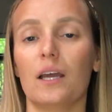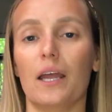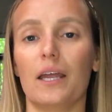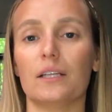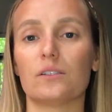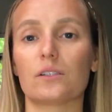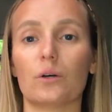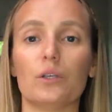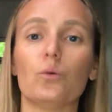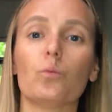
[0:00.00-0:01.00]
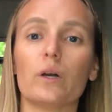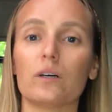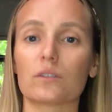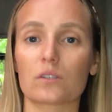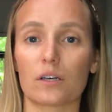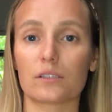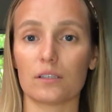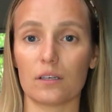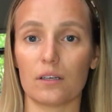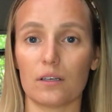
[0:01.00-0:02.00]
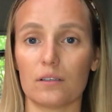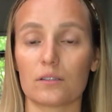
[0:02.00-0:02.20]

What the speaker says: And so you will start to,